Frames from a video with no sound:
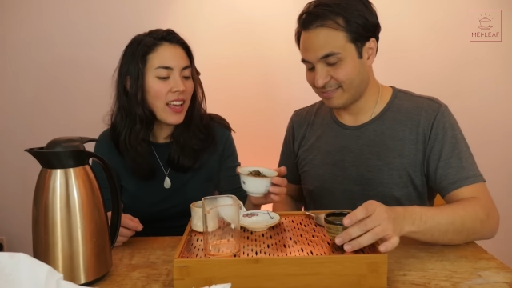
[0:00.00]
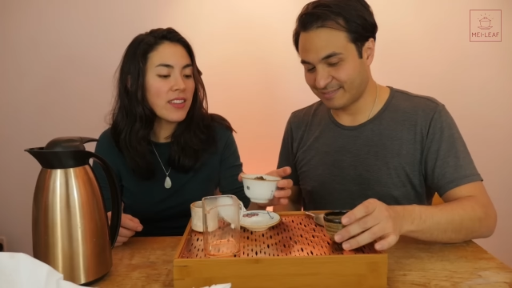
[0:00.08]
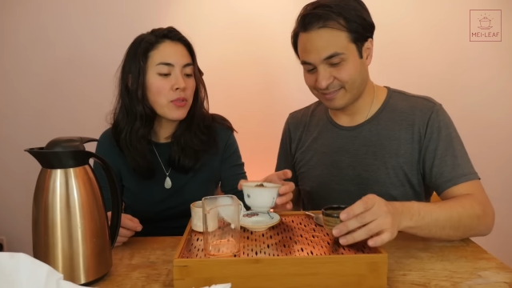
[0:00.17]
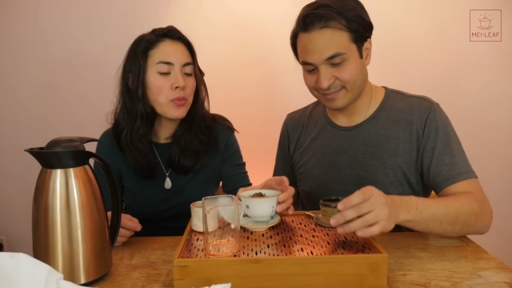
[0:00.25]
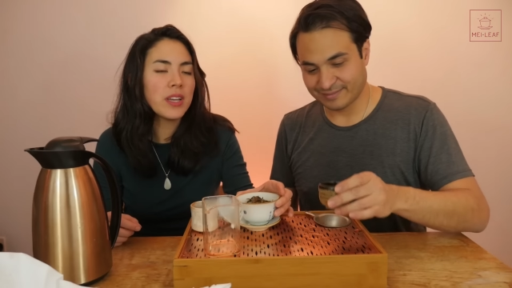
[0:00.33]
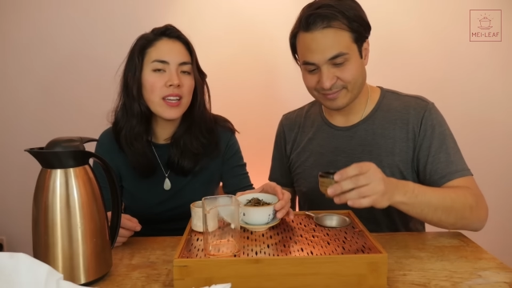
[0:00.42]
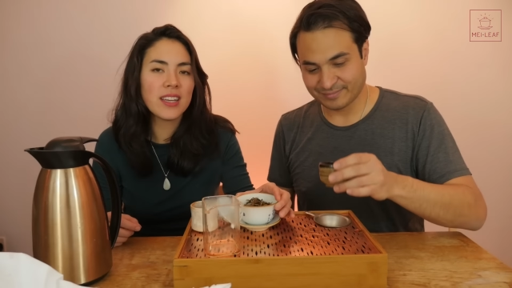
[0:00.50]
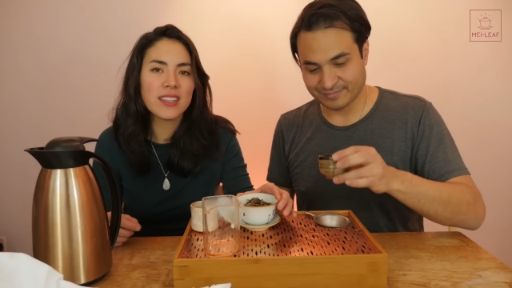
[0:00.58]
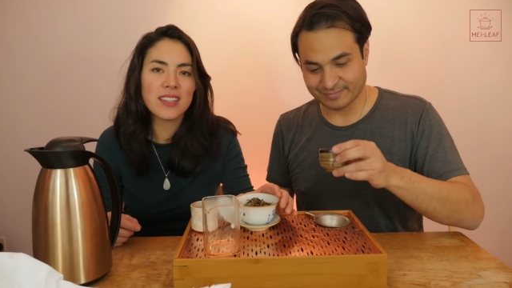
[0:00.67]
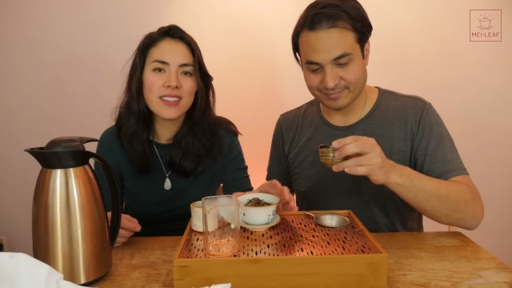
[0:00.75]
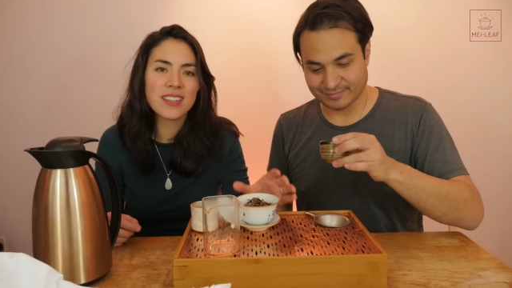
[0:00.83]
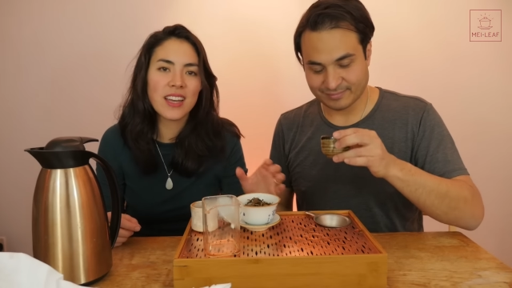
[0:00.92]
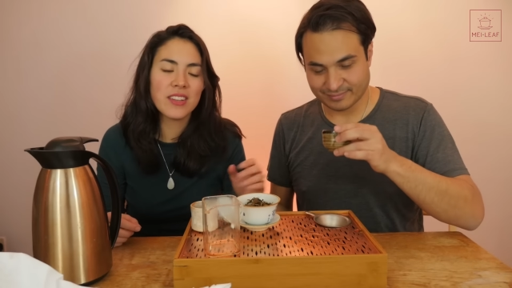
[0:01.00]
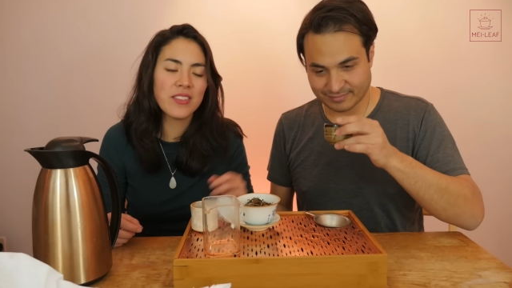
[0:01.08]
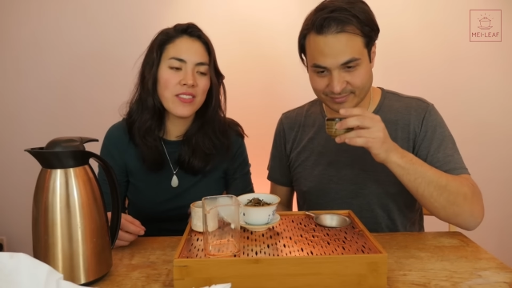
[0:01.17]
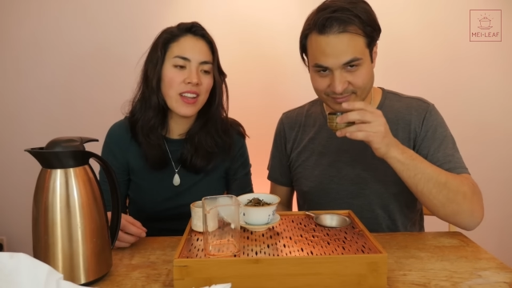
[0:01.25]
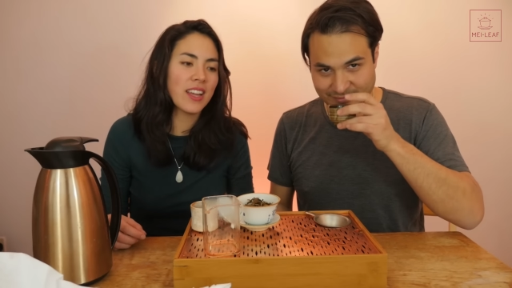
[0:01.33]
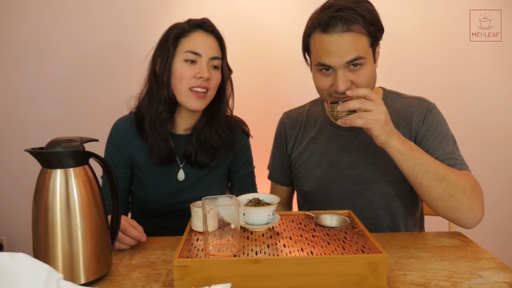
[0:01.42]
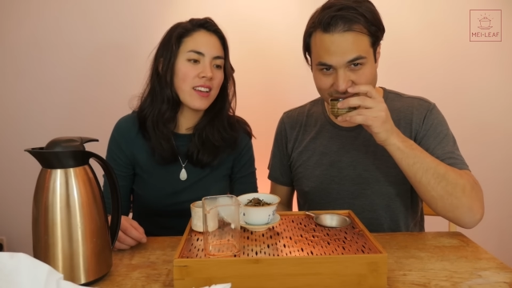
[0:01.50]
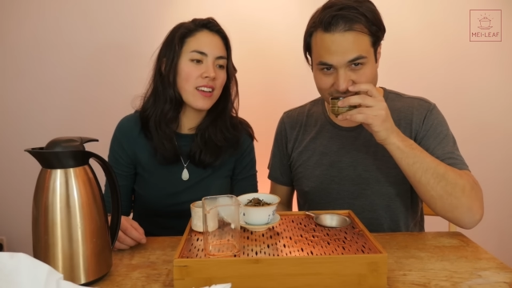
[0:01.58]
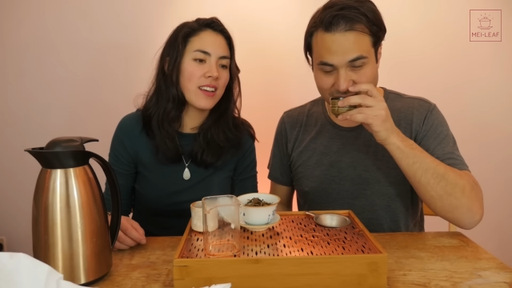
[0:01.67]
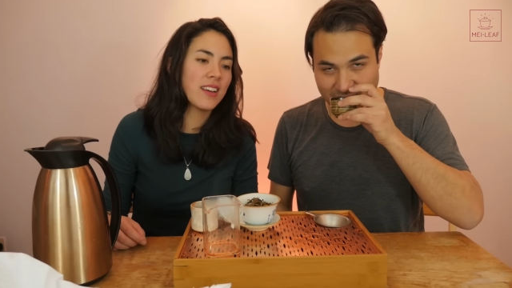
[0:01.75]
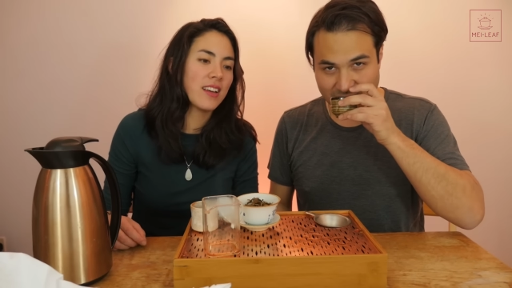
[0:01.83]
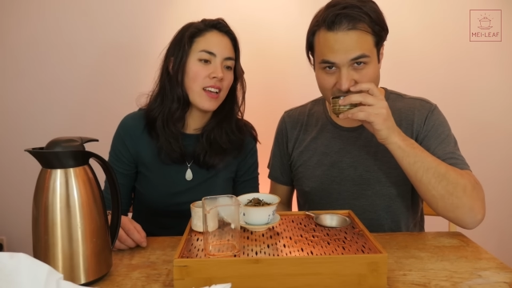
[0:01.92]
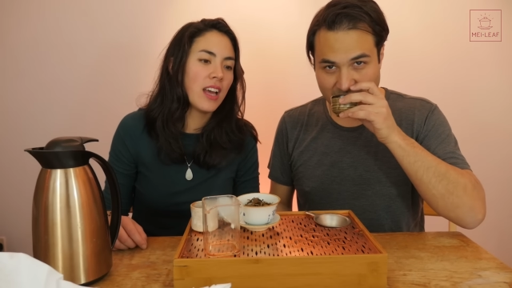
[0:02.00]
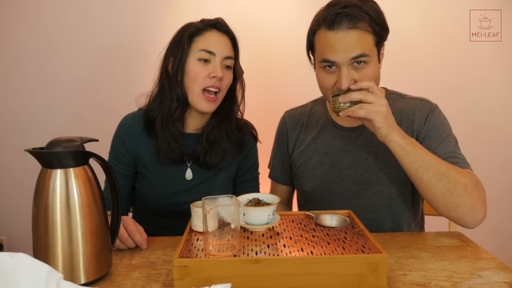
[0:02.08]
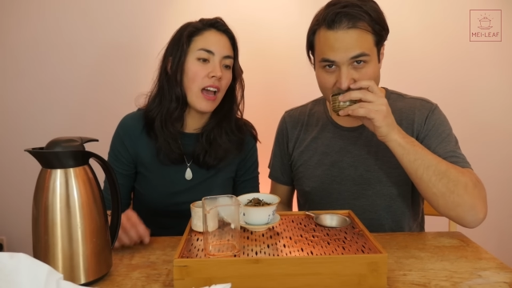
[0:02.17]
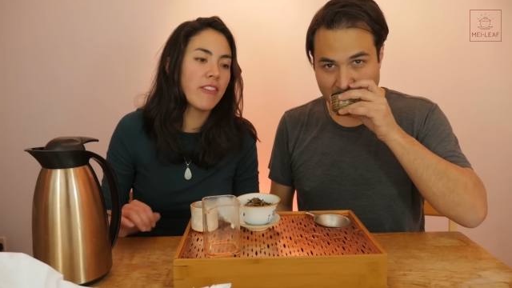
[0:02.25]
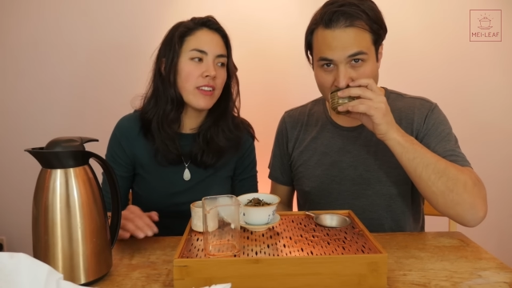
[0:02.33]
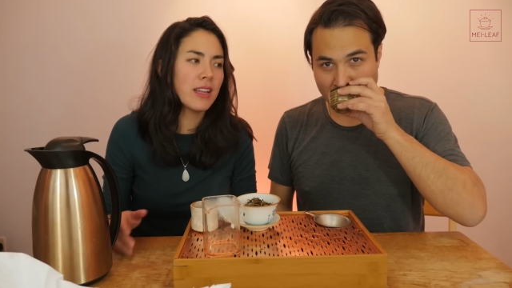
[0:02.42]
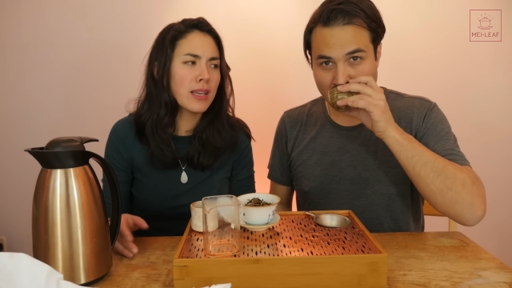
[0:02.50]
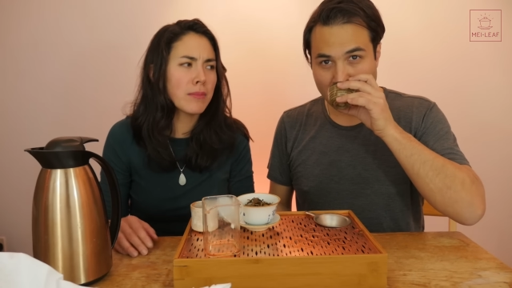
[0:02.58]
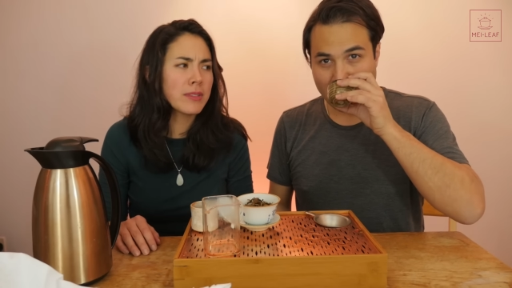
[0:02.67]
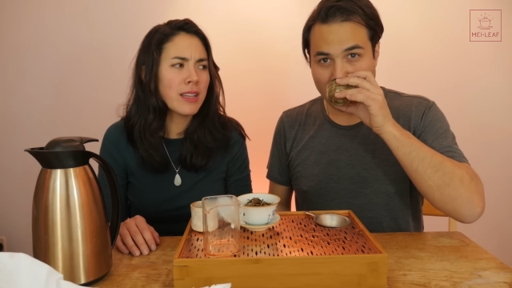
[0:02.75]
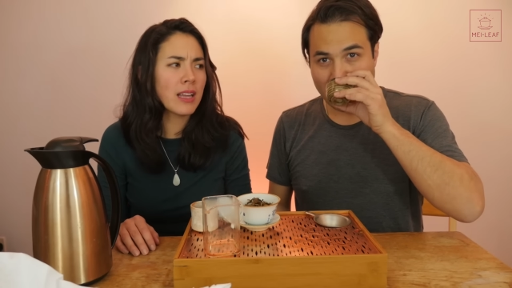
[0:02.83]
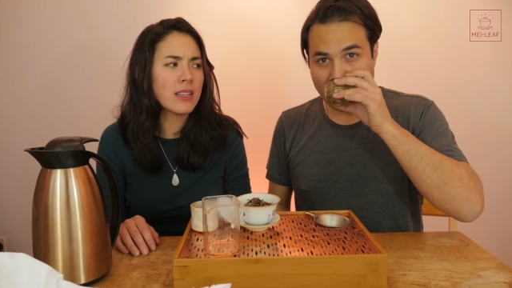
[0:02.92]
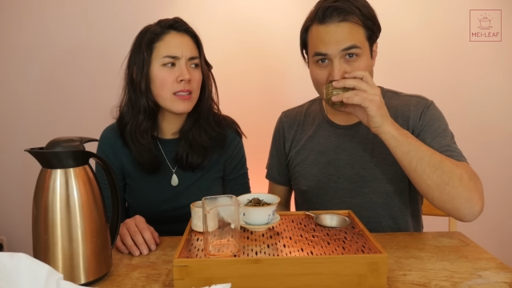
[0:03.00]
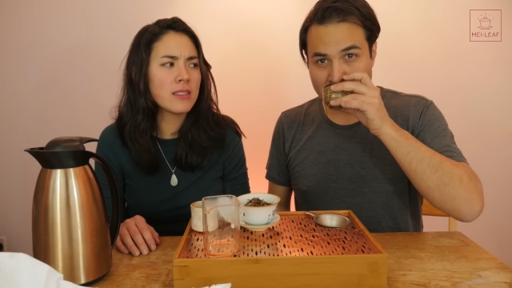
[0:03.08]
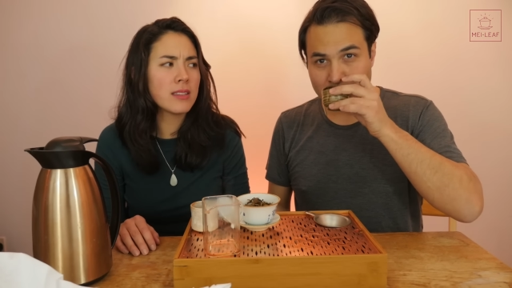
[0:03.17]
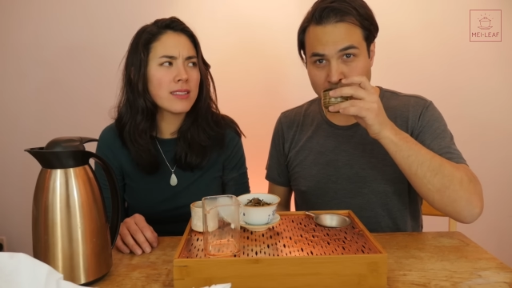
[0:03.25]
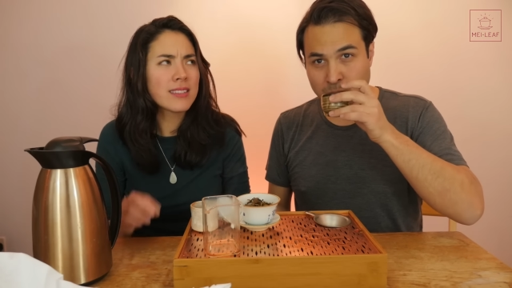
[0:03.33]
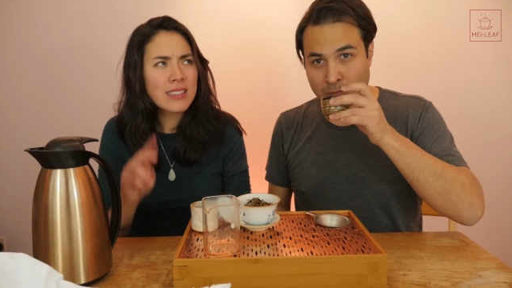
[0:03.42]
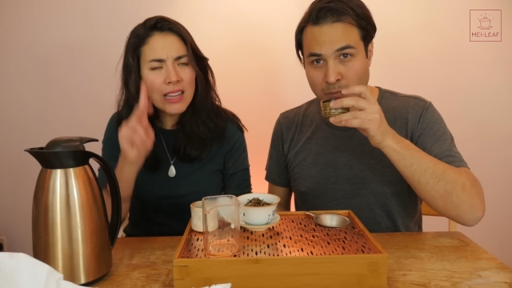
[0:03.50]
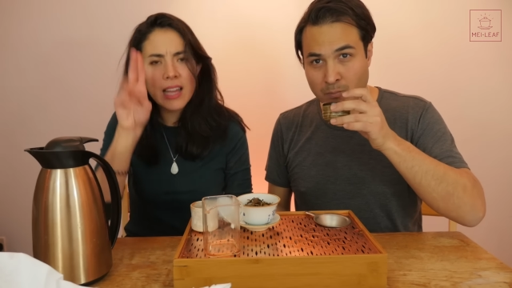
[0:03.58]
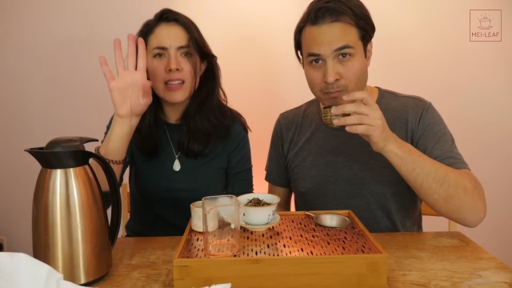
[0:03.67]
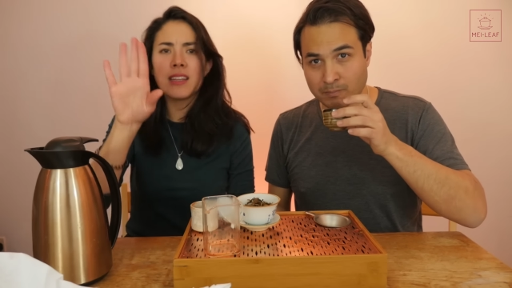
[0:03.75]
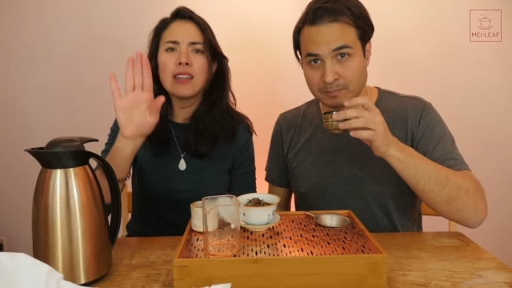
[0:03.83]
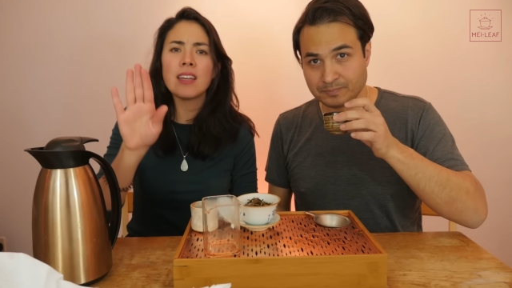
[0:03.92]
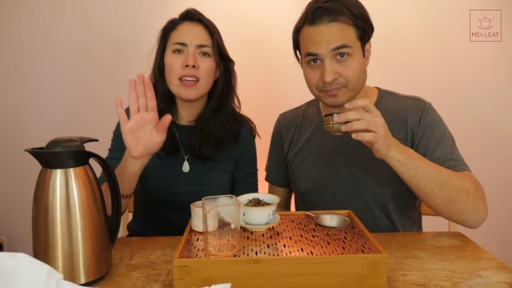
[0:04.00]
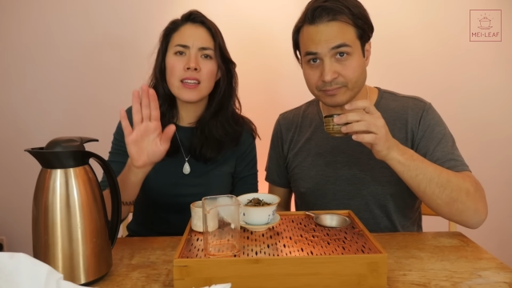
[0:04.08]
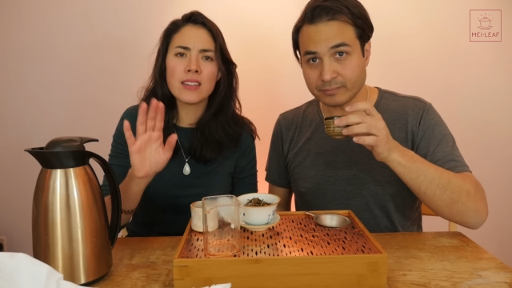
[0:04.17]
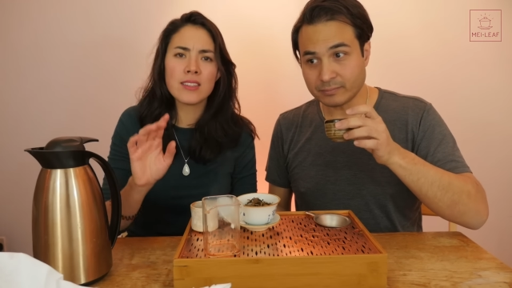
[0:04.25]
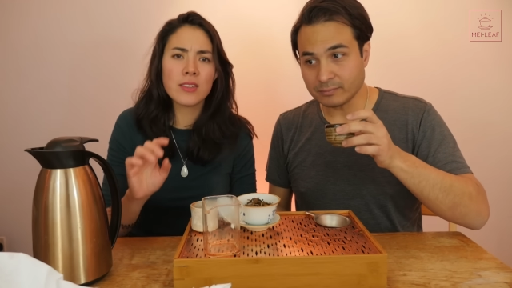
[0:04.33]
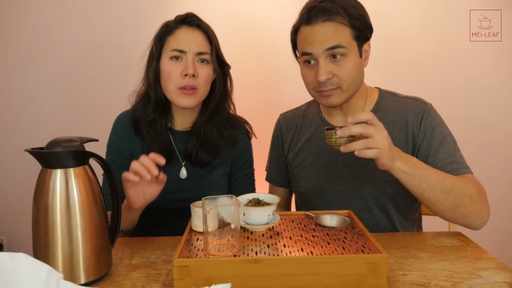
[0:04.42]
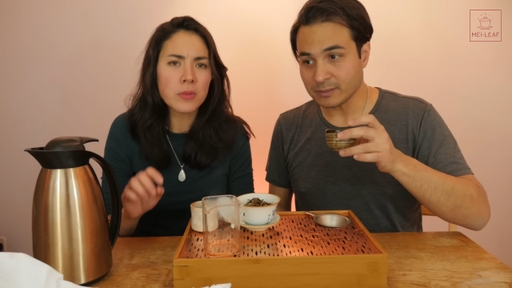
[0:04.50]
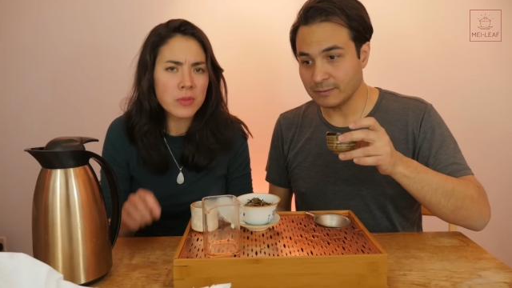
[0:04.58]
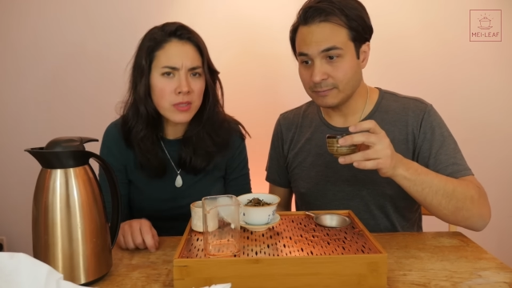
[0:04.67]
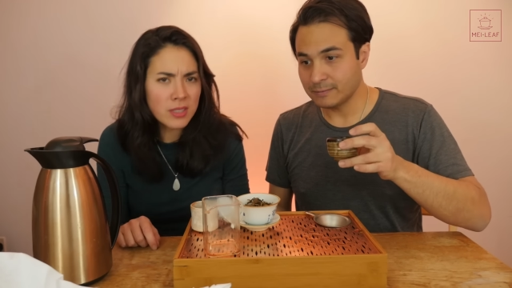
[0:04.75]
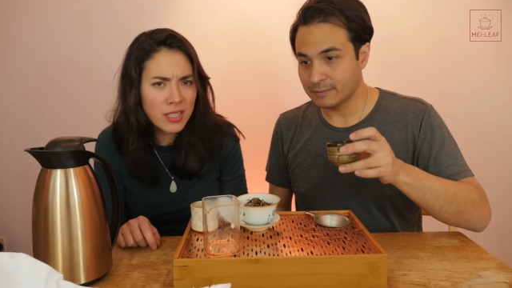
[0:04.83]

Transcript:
Speaker 1: it's weird. It's kind of like uh, I feel like I'm slightly, slightly getting stoned.